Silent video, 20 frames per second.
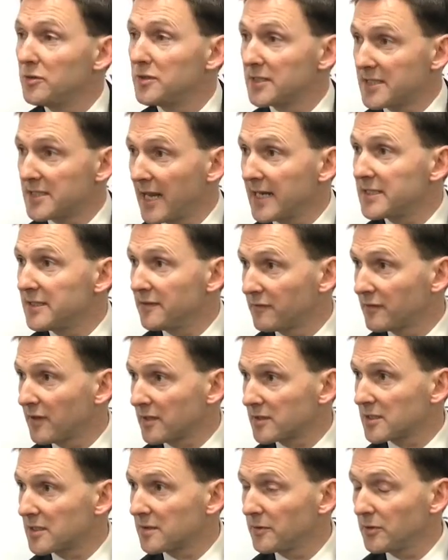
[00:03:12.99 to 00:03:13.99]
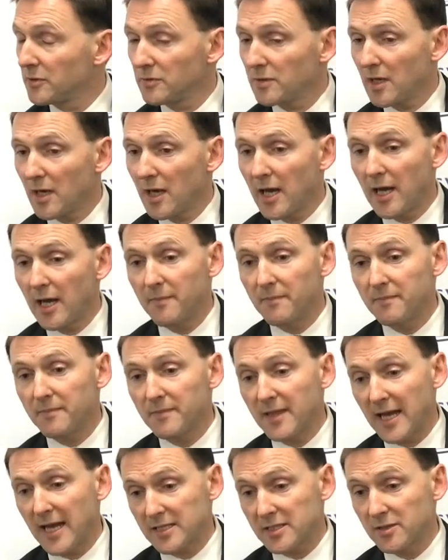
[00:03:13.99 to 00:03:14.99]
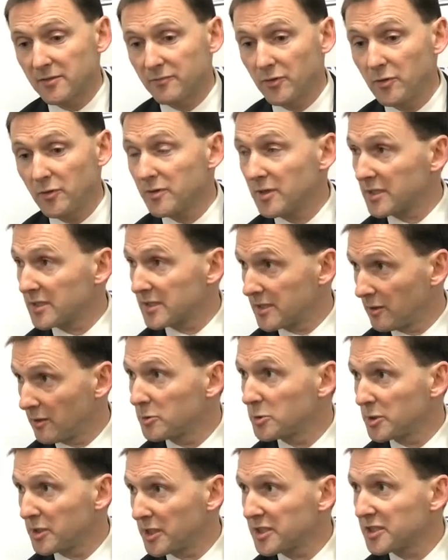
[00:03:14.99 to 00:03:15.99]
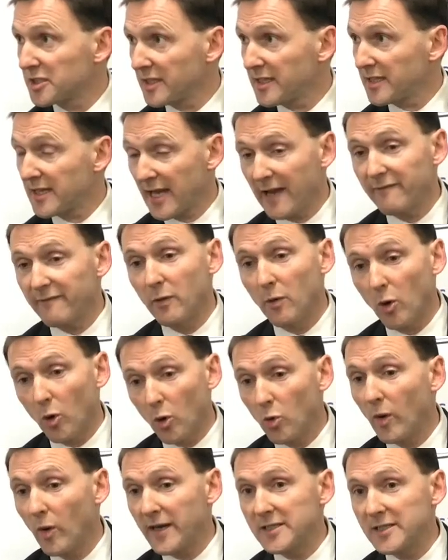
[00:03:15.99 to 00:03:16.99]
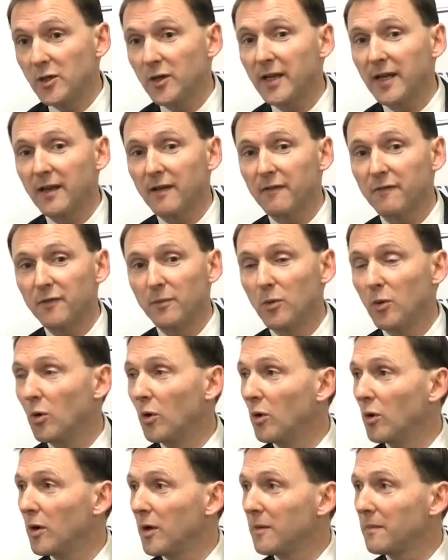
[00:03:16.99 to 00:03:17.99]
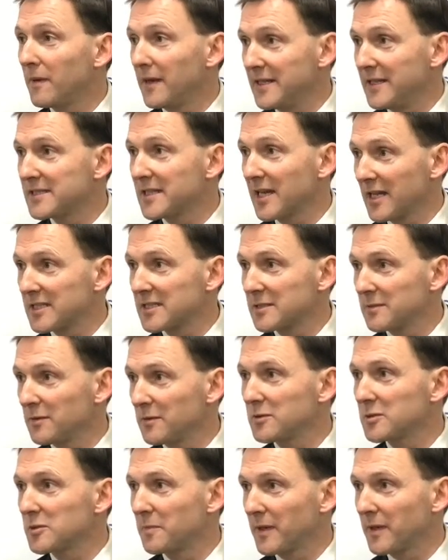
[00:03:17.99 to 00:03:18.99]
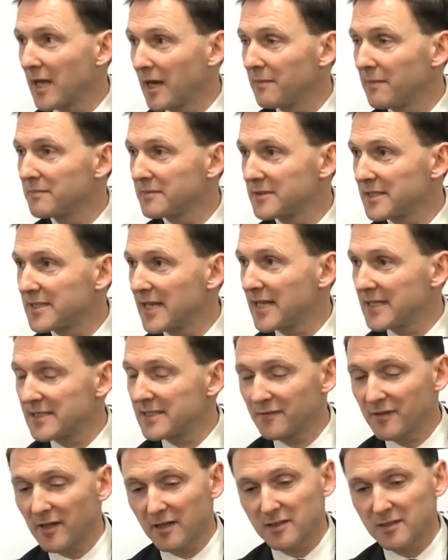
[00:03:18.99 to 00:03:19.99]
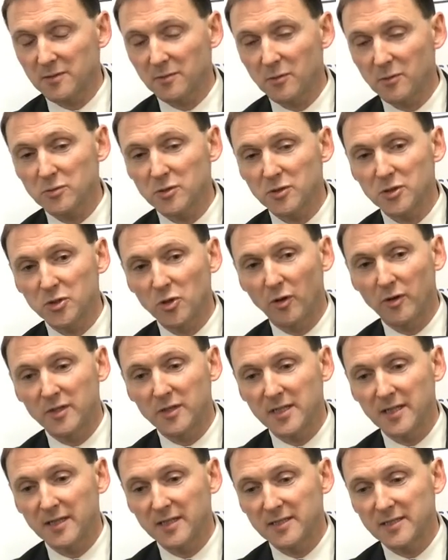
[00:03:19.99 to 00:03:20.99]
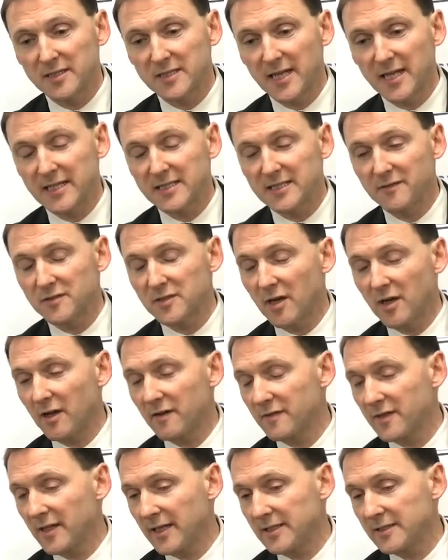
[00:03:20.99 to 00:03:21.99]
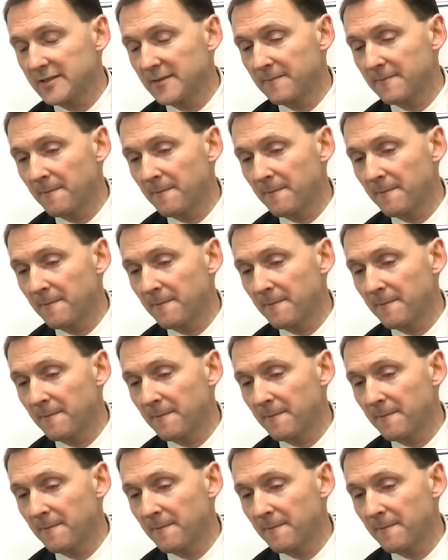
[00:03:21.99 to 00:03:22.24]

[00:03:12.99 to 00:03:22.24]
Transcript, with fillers: detective constable. Um, that's the route that's still traditionally there. We're always looking for more police constables to become detective constables and join us in the detective side of things.